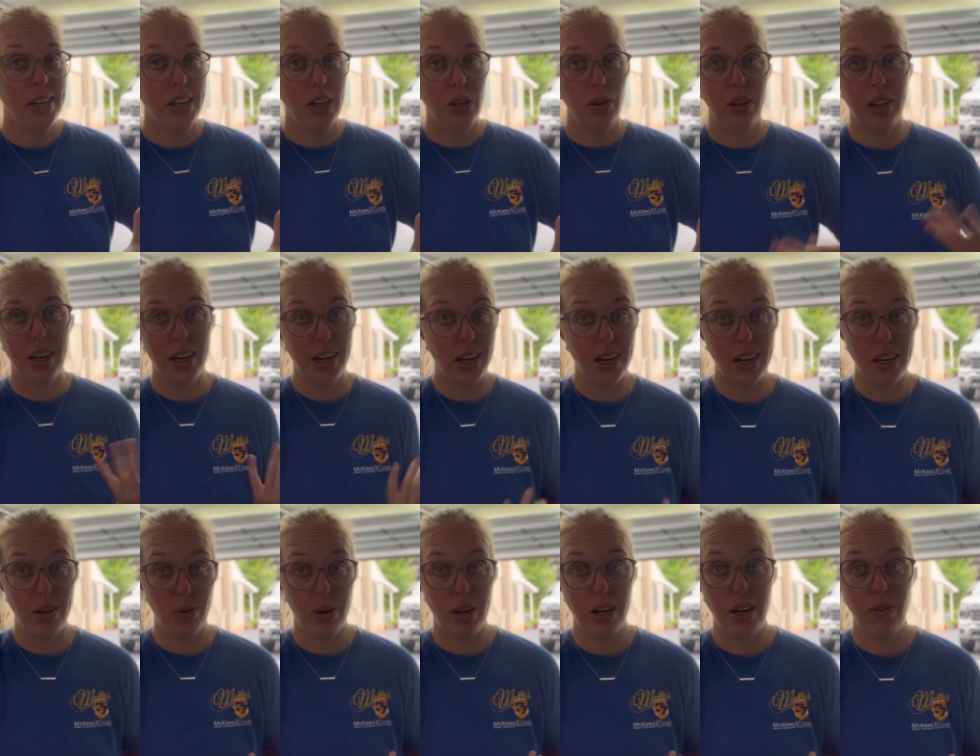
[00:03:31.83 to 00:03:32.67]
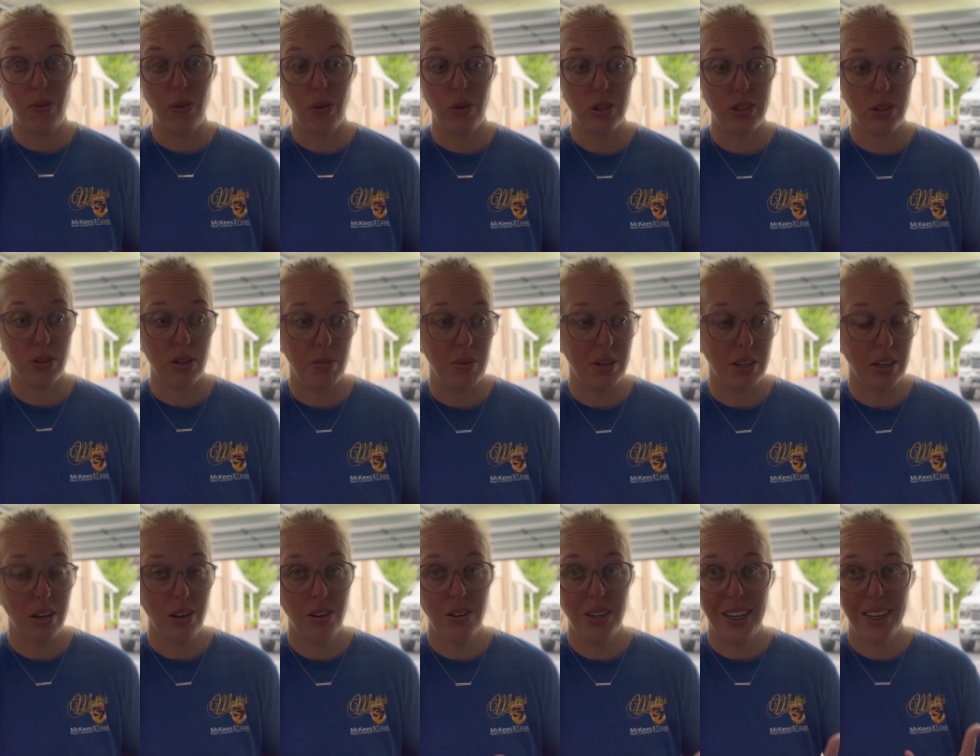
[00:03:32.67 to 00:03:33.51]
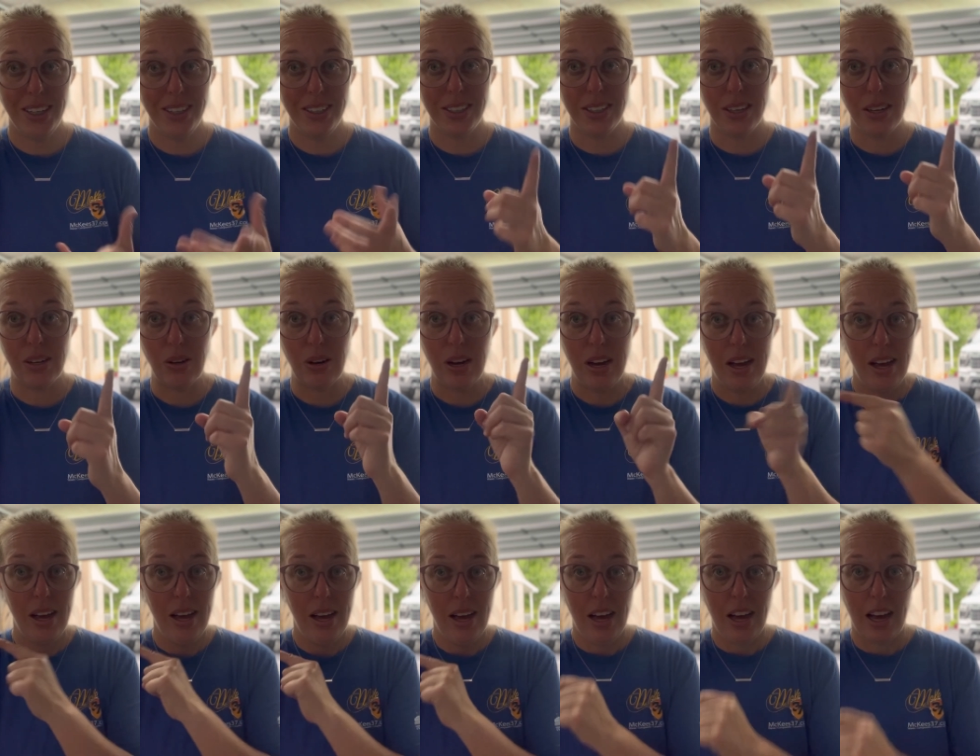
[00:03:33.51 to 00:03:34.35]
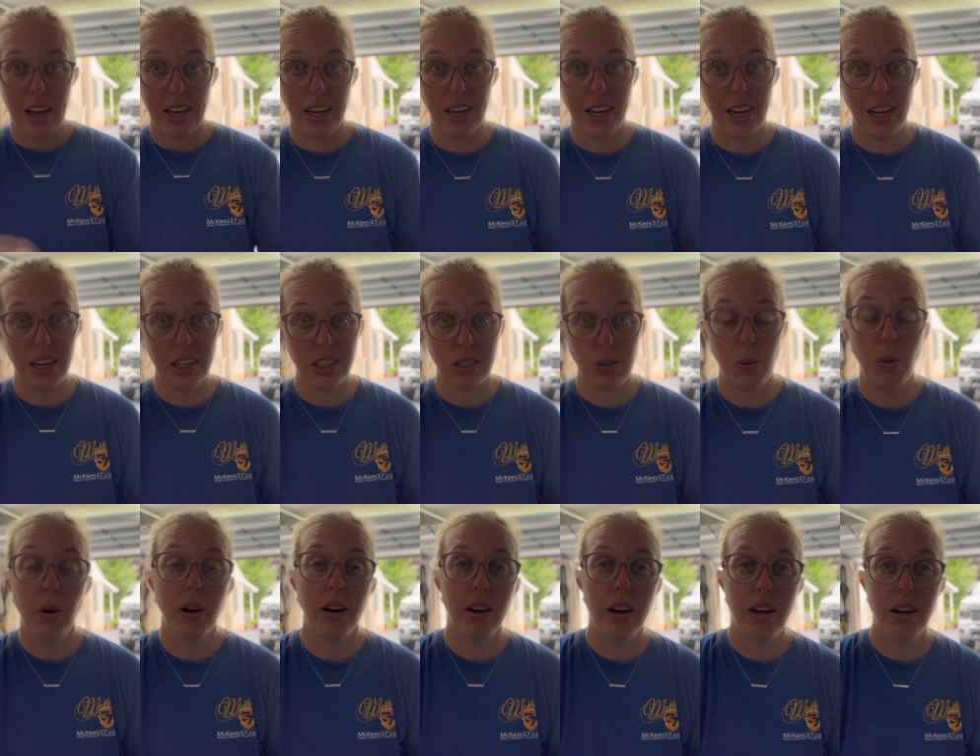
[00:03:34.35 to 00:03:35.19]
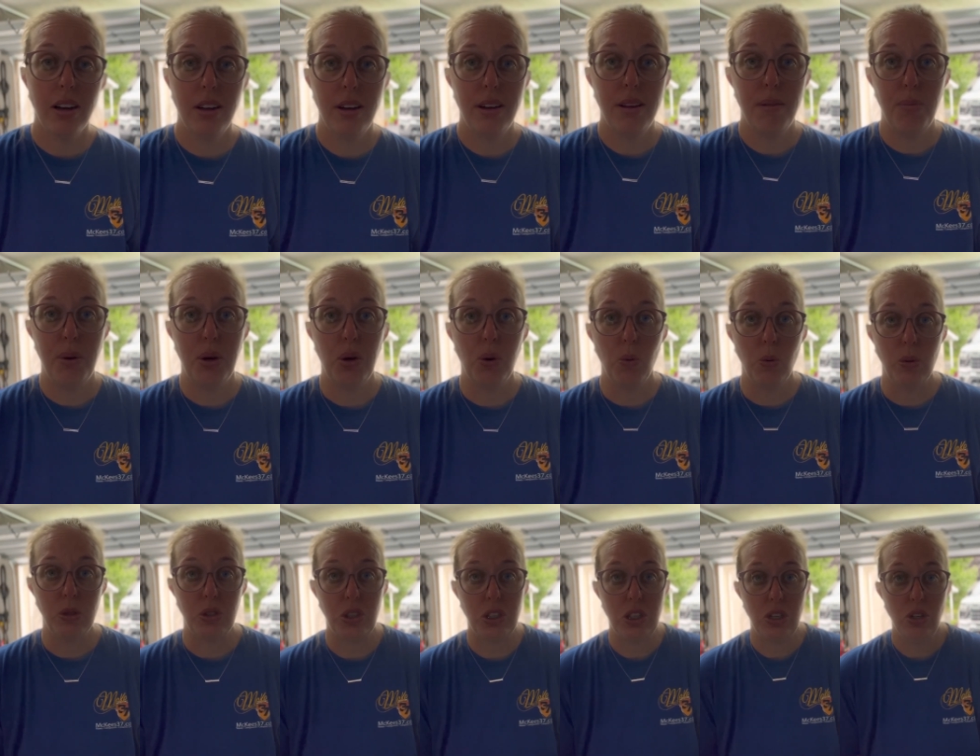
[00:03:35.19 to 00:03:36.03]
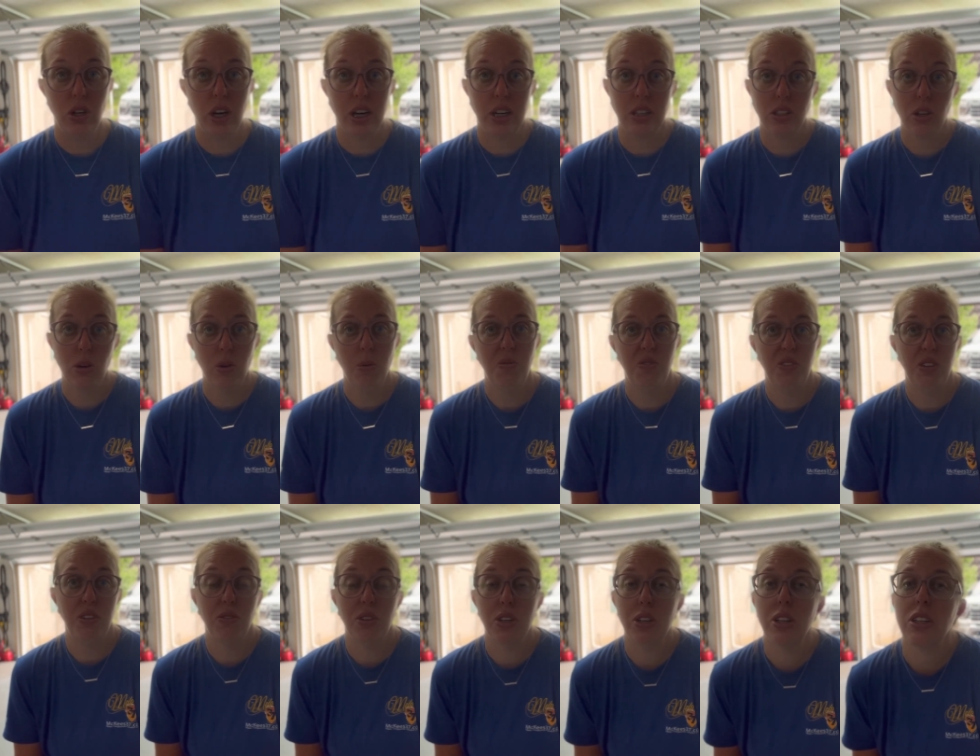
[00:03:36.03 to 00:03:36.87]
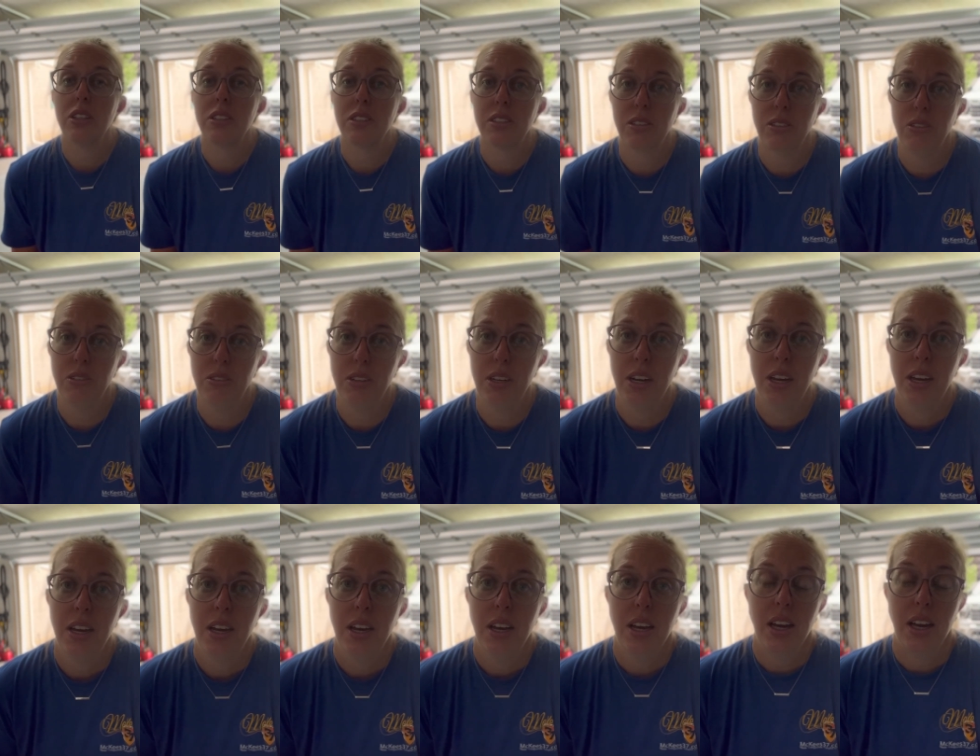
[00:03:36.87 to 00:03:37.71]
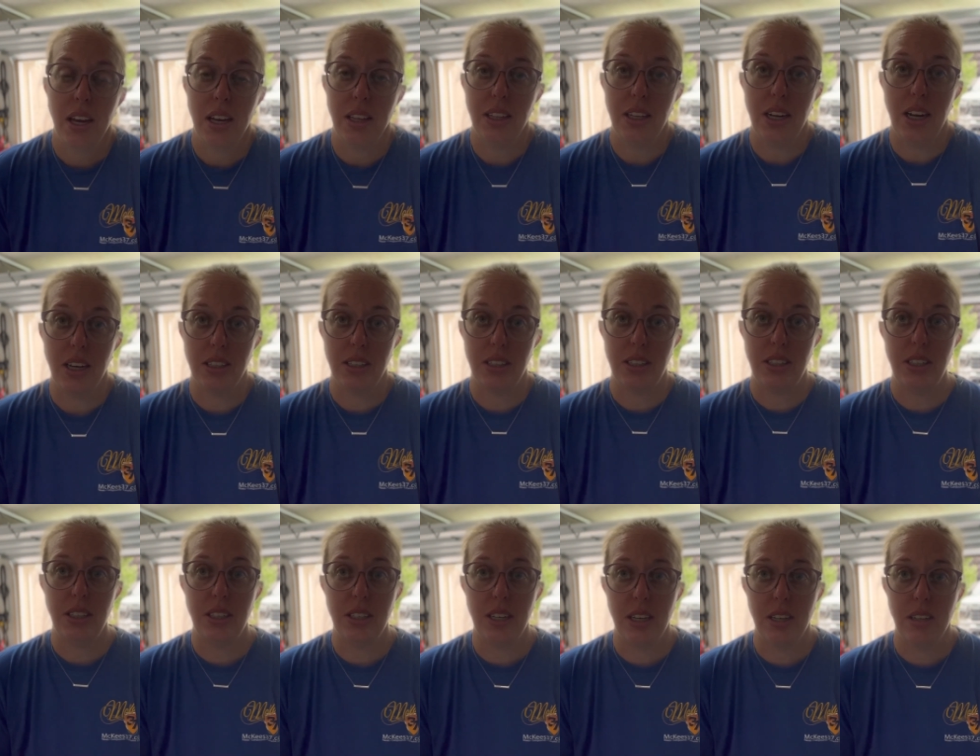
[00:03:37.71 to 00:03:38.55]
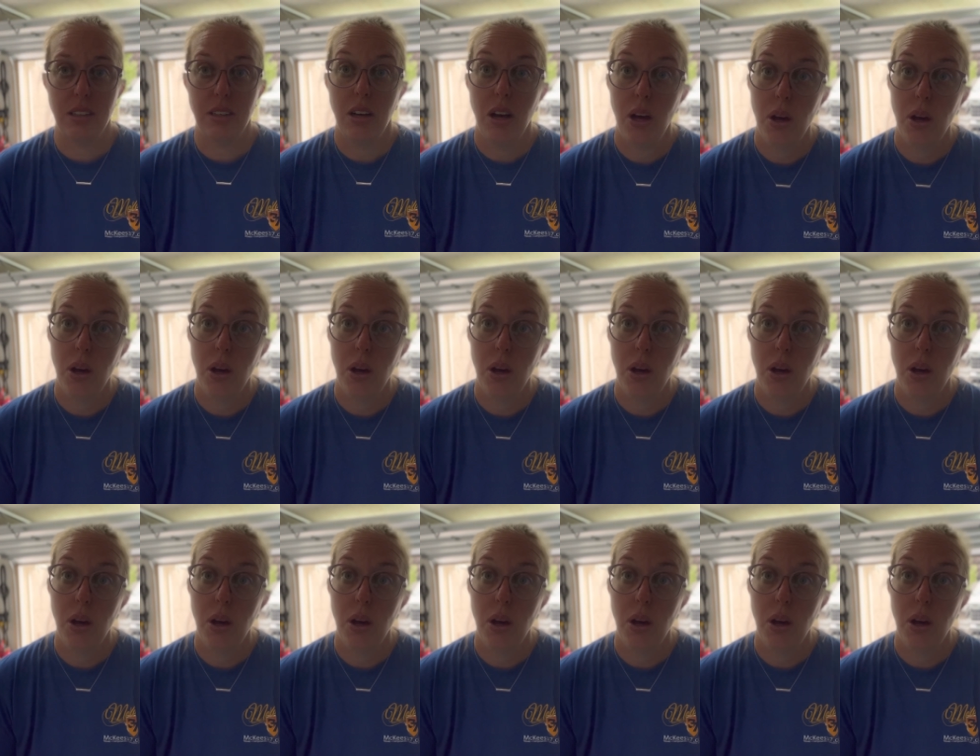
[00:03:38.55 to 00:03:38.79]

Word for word: We gotta get it ready for ceramic coating, so I gotta get to work, but we'll see you guys hopefully very soon in the next detail,